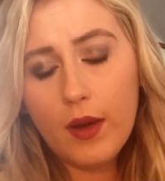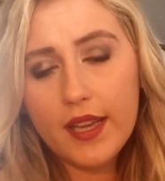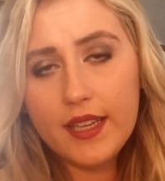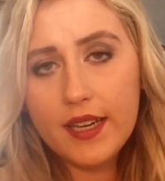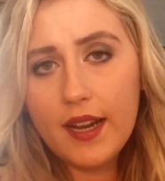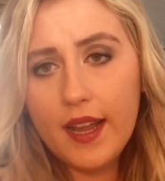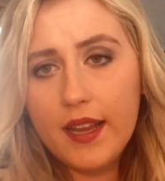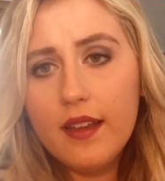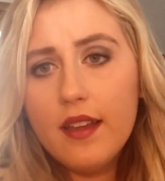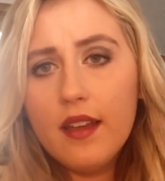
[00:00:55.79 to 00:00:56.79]
Why can't
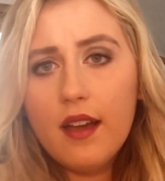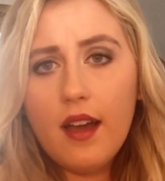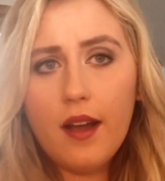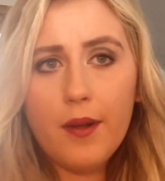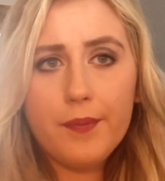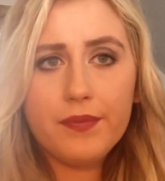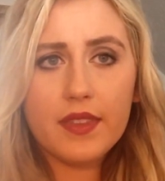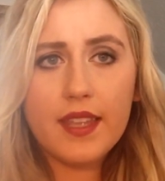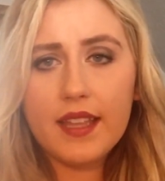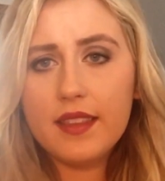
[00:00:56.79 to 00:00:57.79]
I
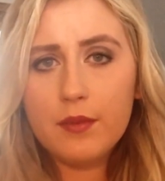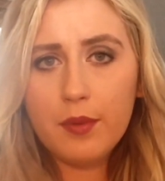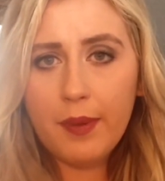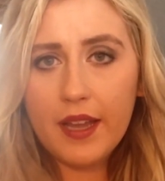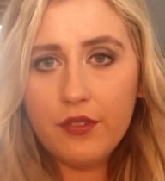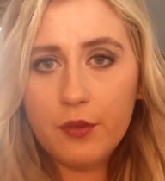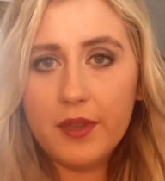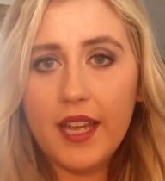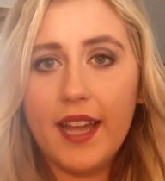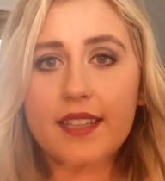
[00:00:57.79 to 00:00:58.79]
get them to buy from
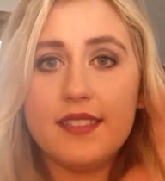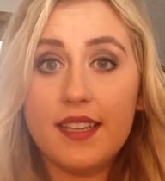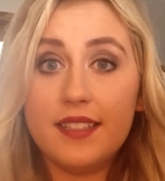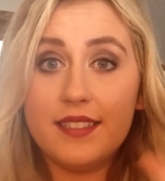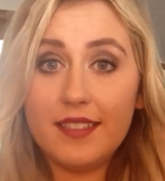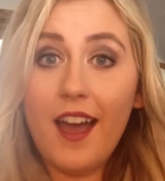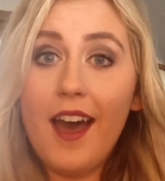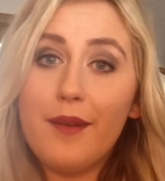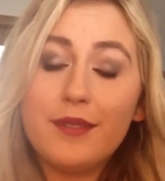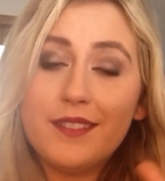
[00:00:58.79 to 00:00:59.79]
me? I say stop.